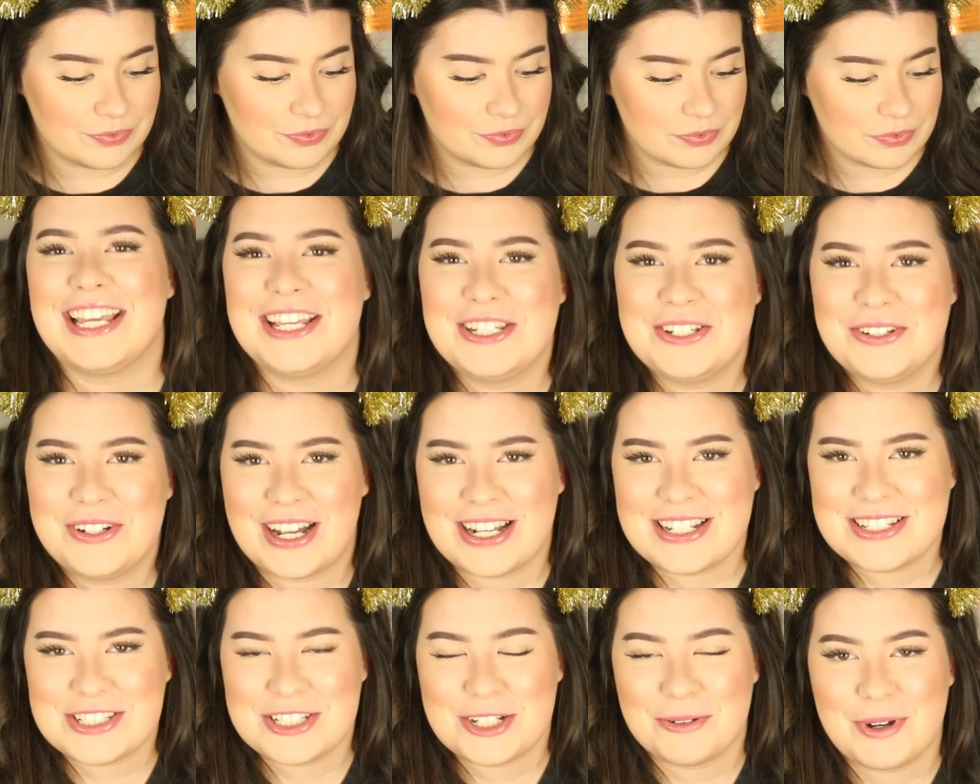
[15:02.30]
thank you
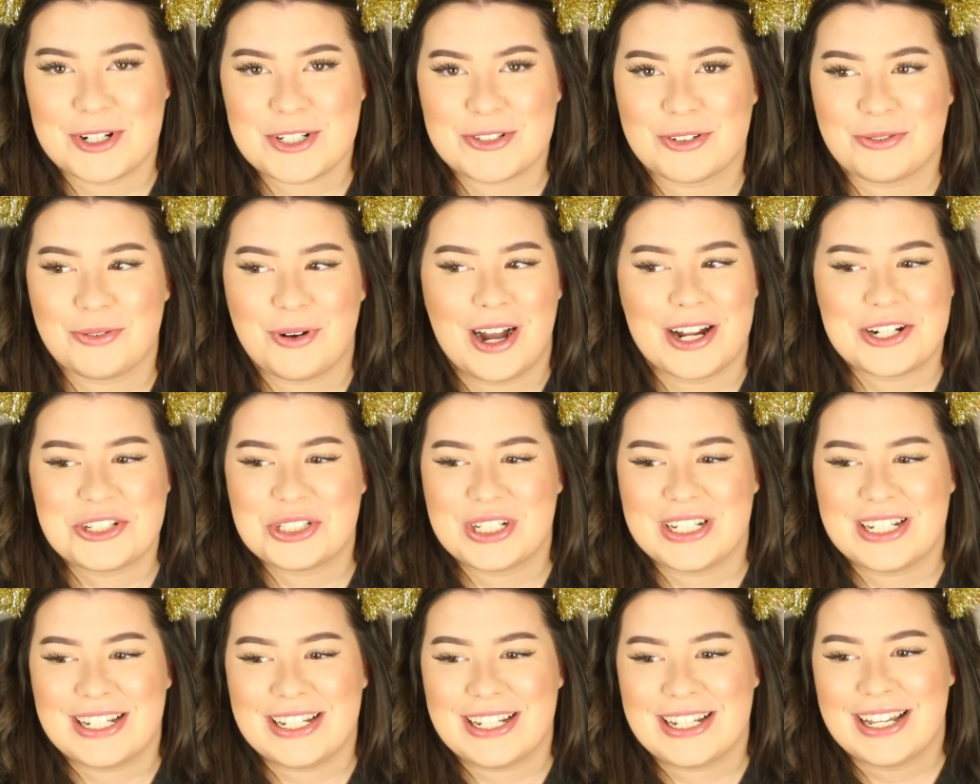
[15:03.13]
guys so much for
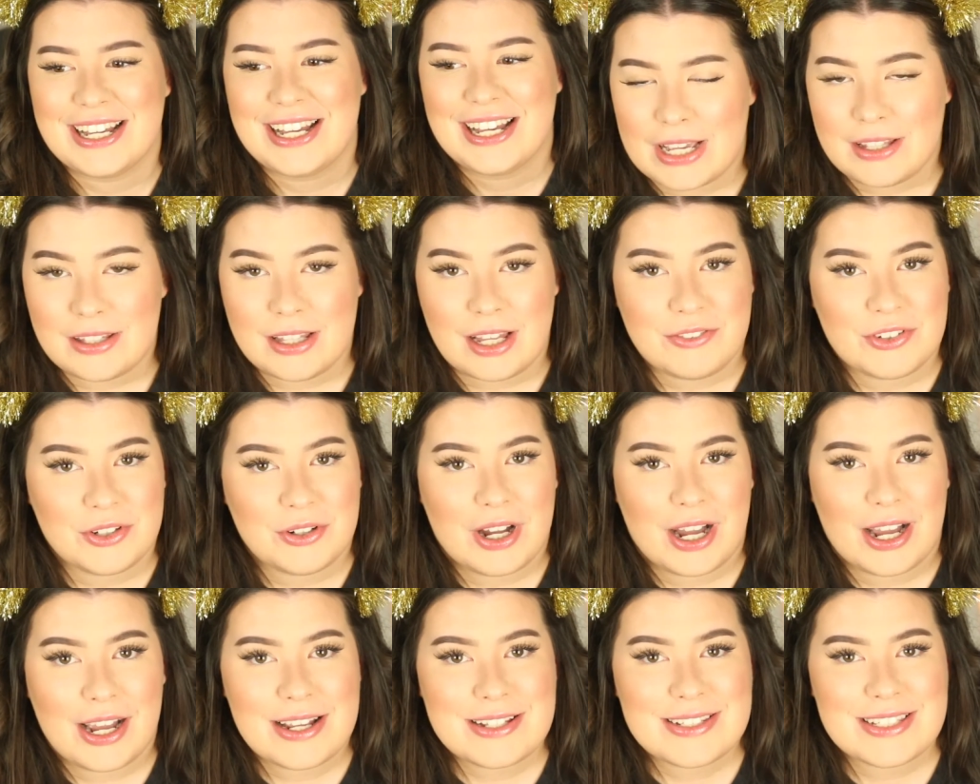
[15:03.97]
watching. I love you
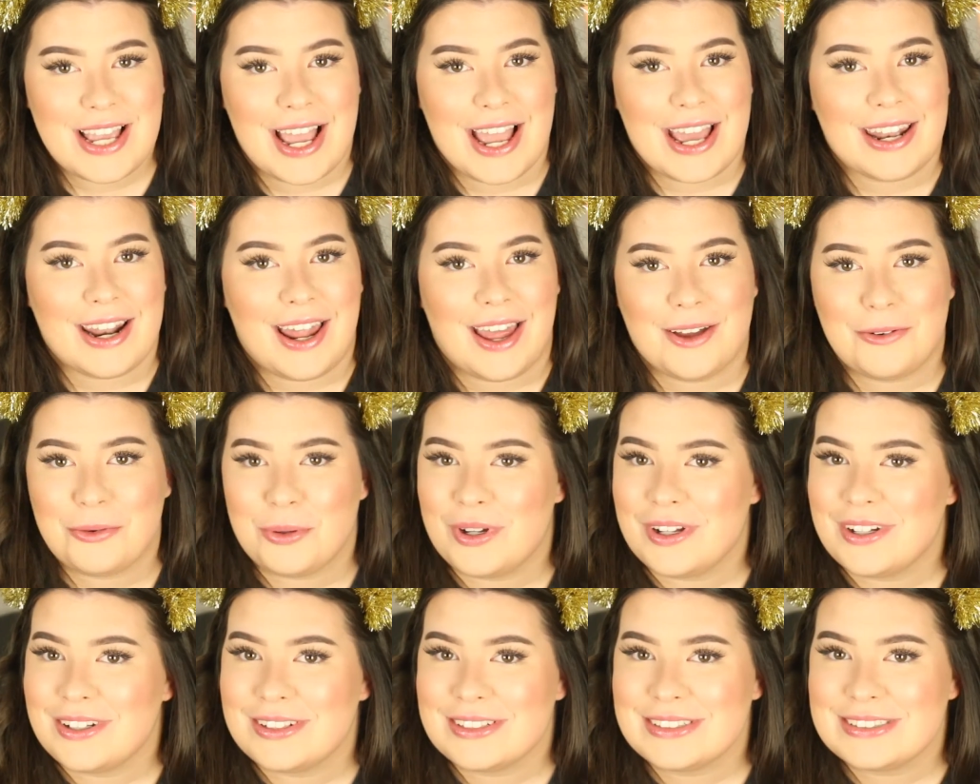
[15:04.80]
guys, and I
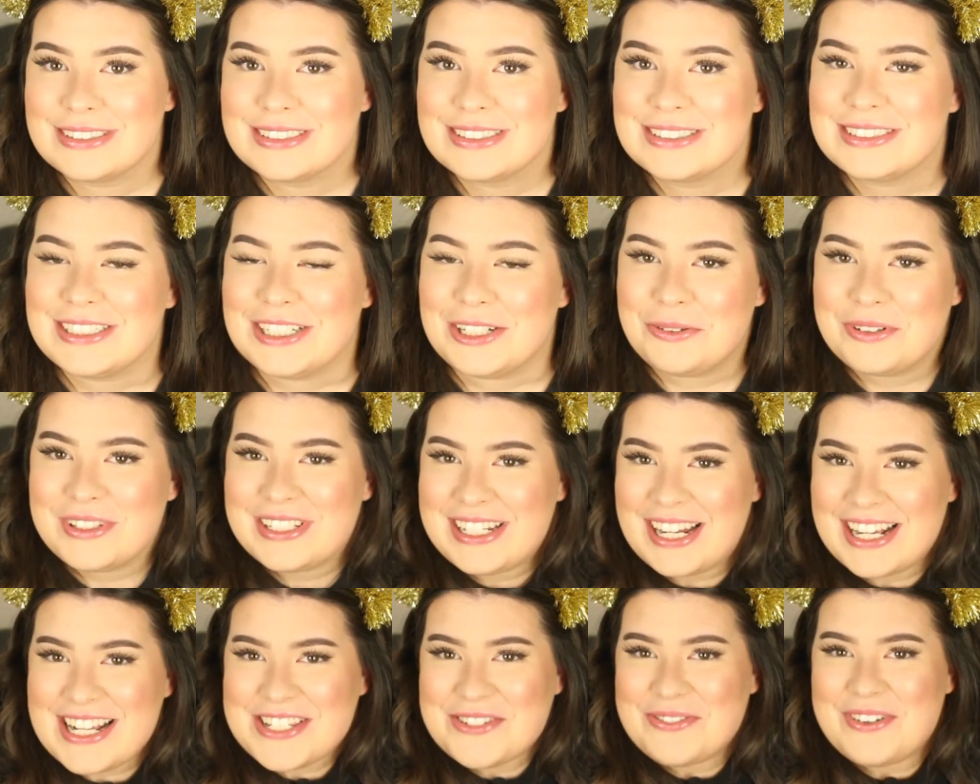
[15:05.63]
will see you in the
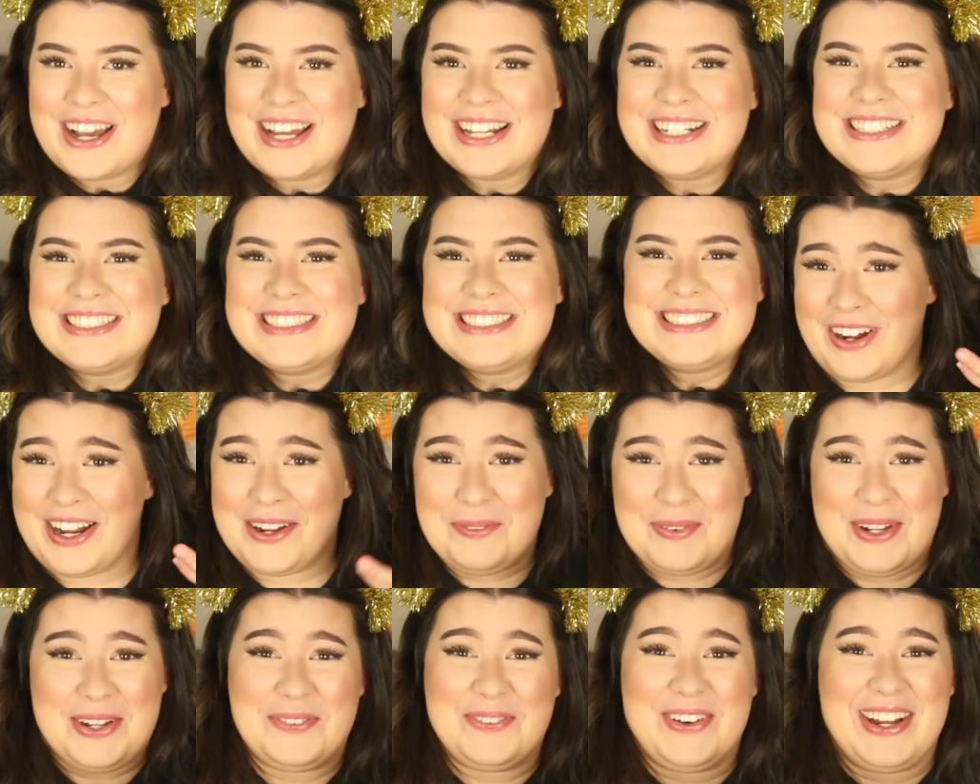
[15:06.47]
next one.
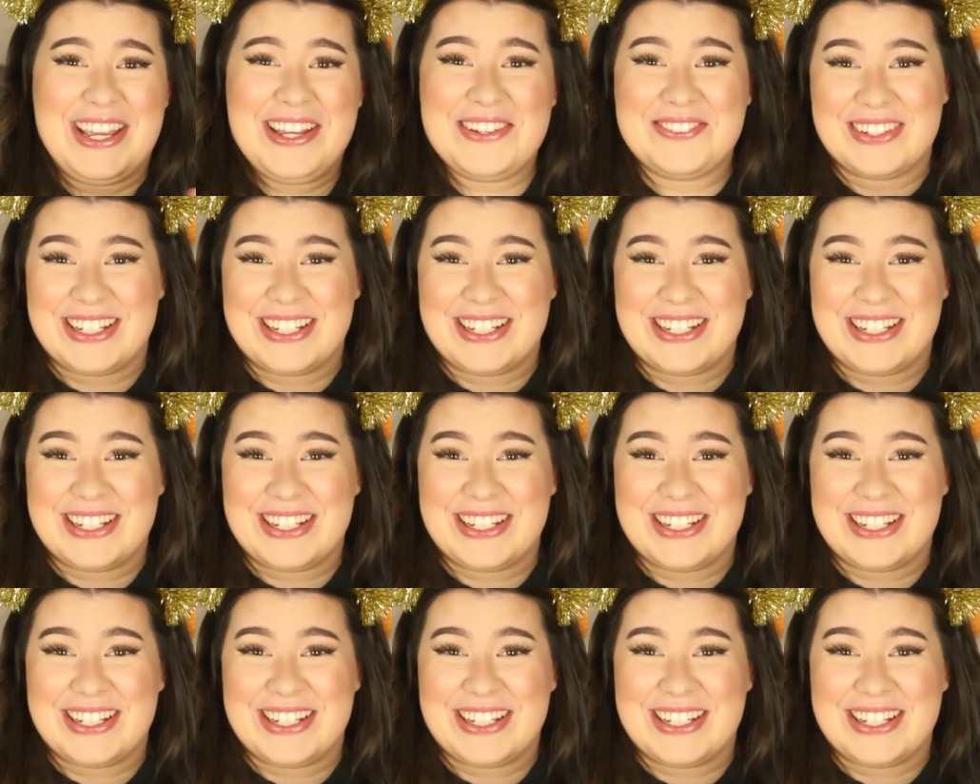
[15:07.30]
Bye.